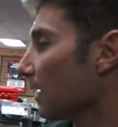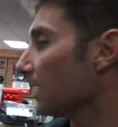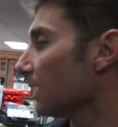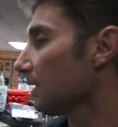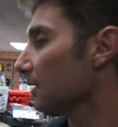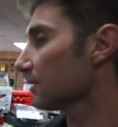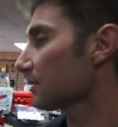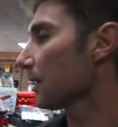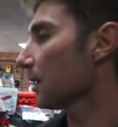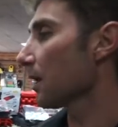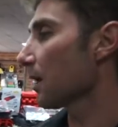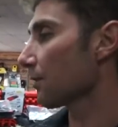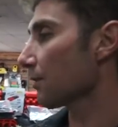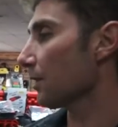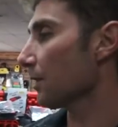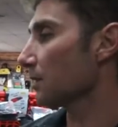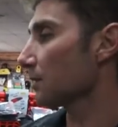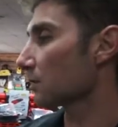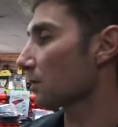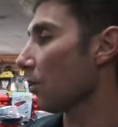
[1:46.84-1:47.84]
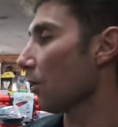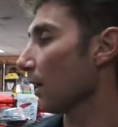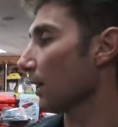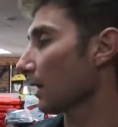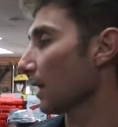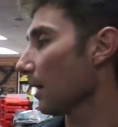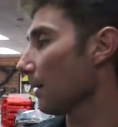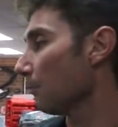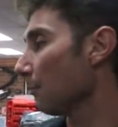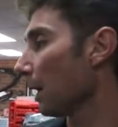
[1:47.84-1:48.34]
is things like
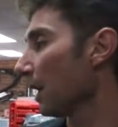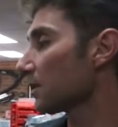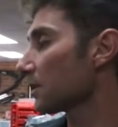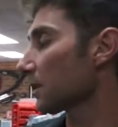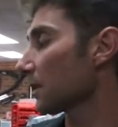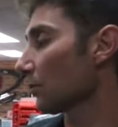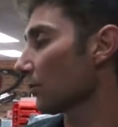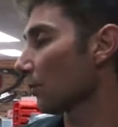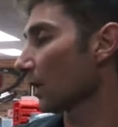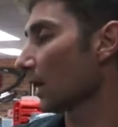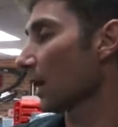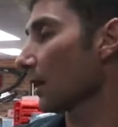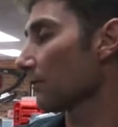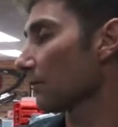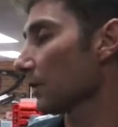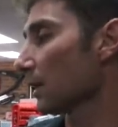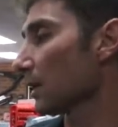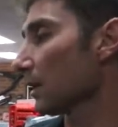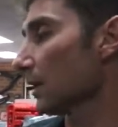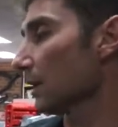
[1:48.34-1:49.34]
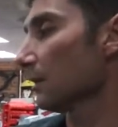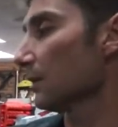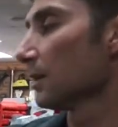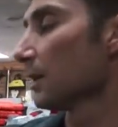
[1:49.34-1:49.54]
a basic recovery kit.